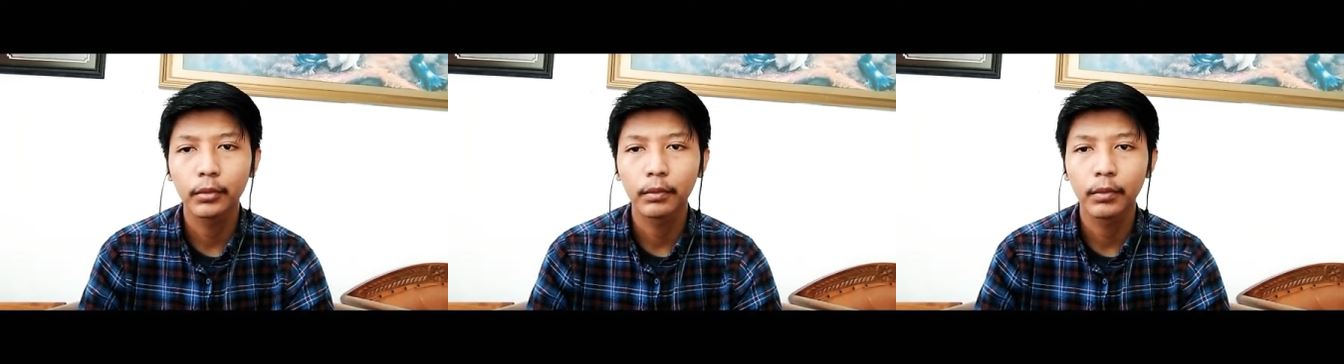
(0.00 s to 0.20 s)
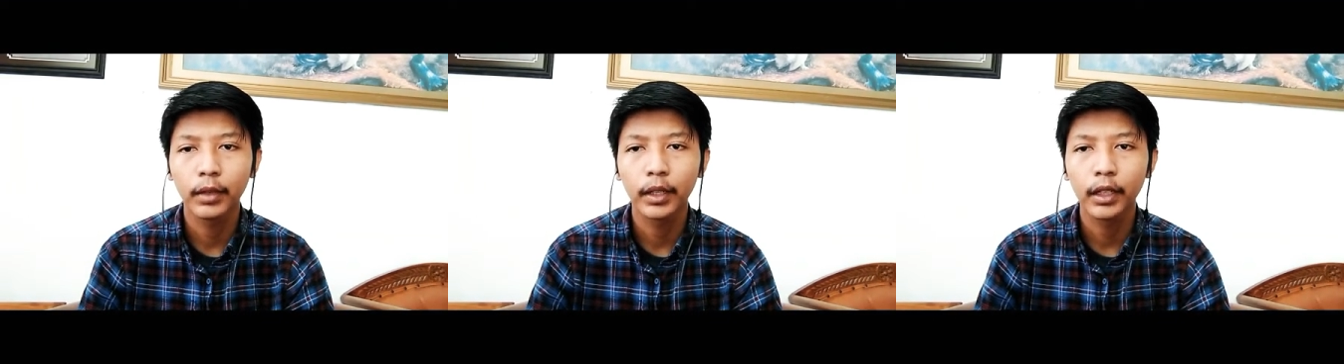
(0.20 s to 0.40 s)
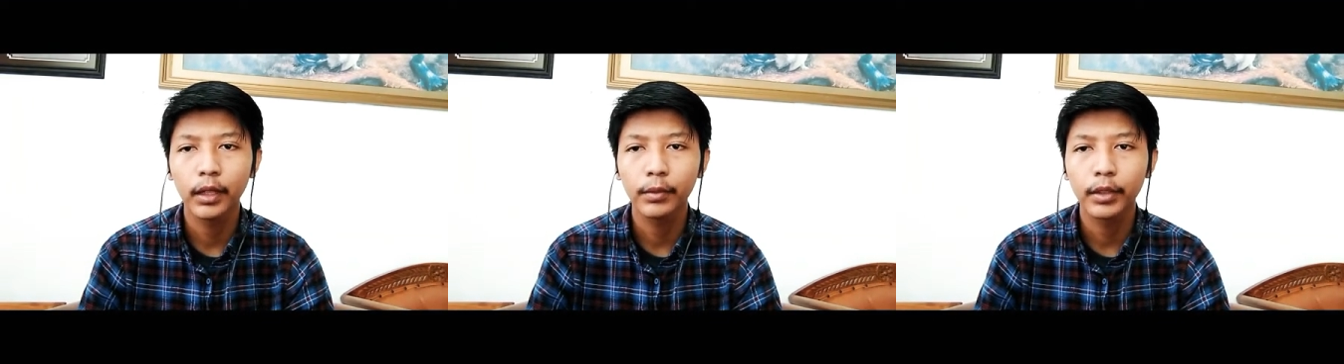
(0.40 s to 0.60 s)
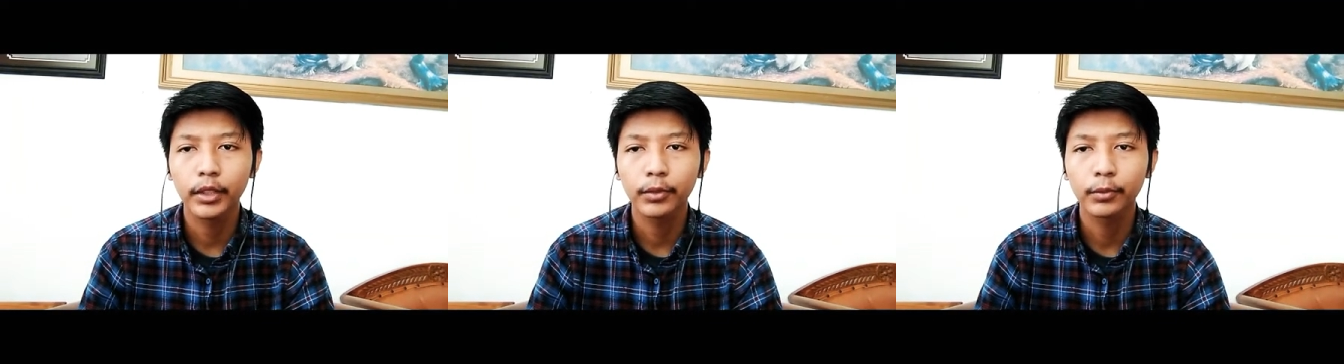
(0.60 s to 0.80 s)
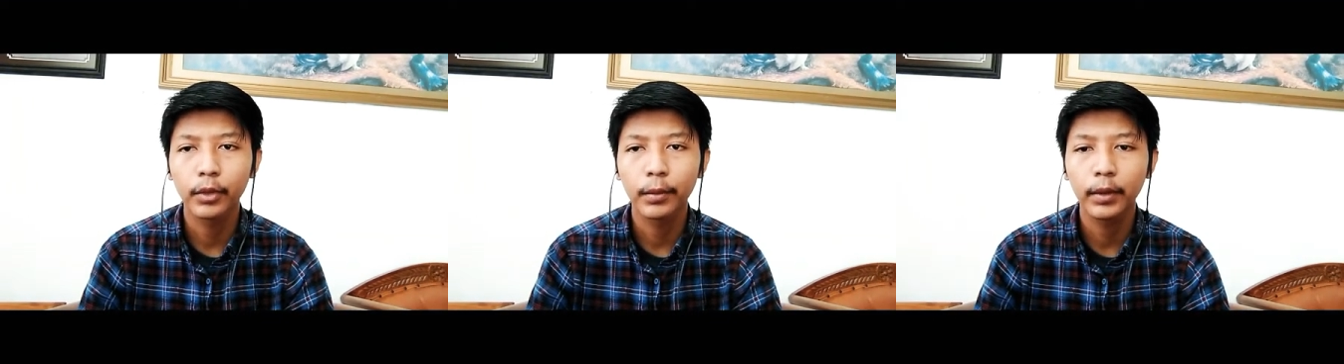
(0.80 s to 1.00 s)
My name is
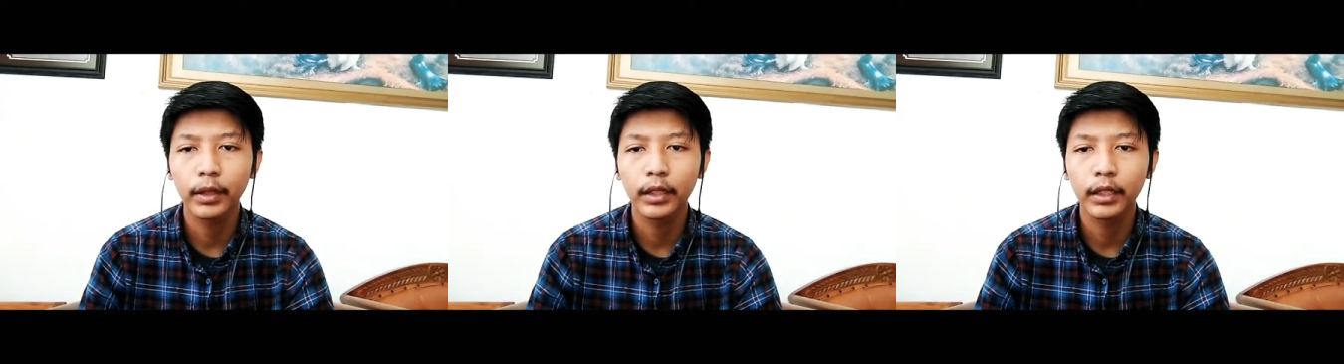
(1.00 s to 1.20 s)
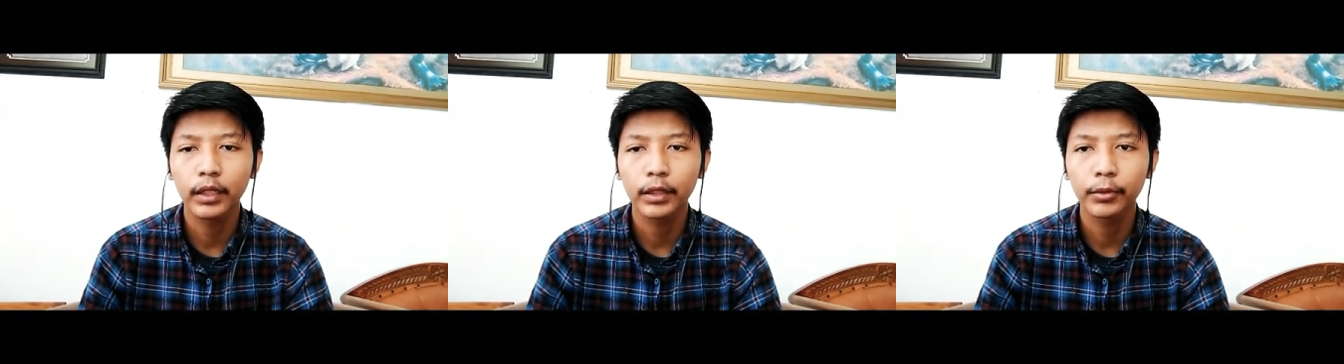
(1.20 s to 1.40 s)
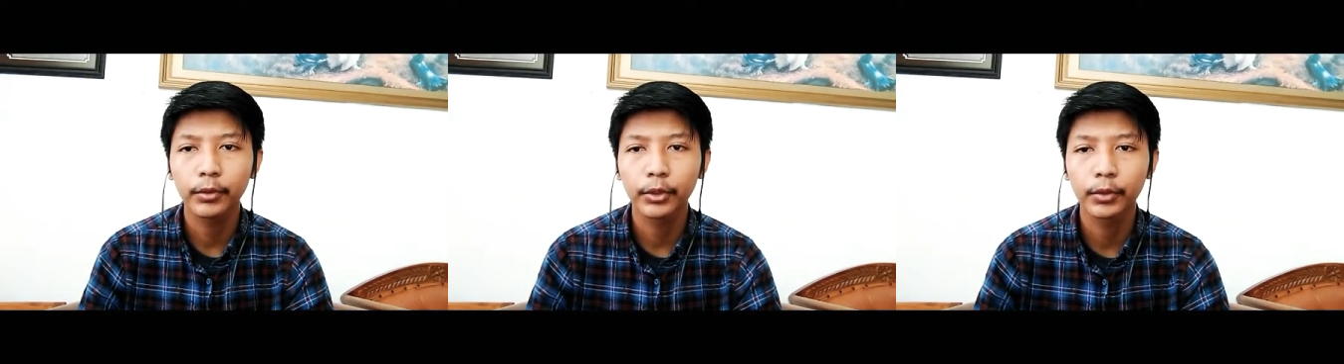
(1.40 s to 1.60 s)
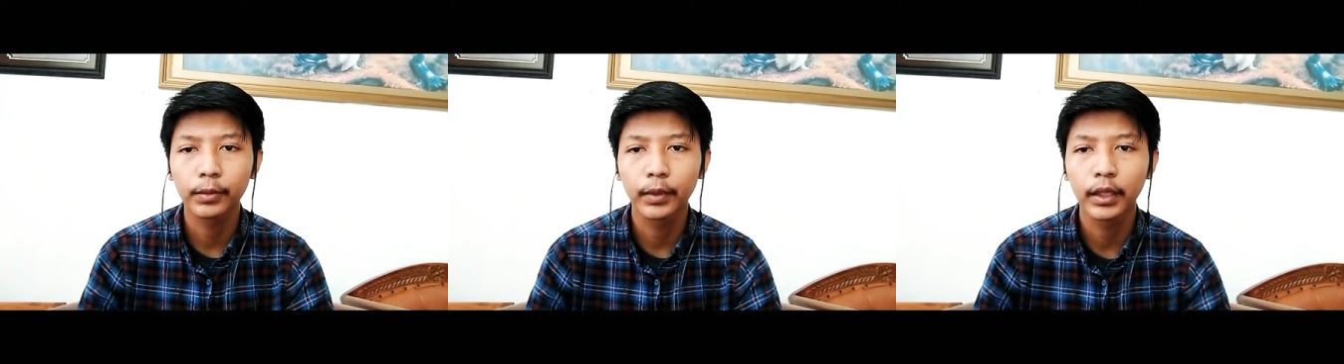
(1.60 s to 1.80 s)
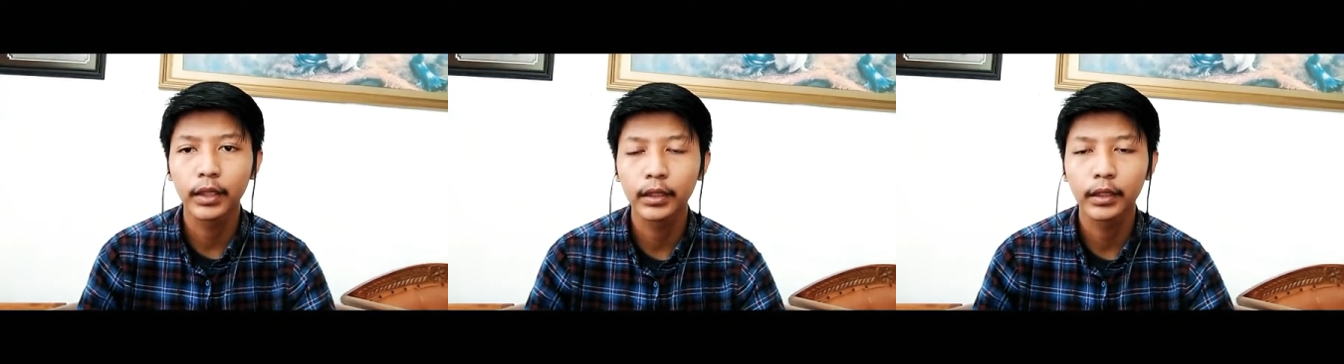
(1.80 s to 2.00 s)
Muhammad RAZIF
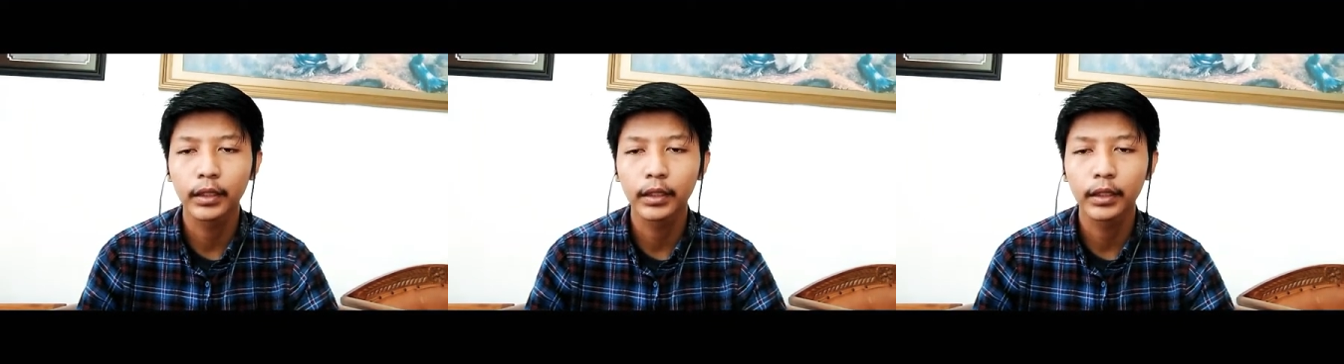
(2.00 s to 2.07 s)
USMAN.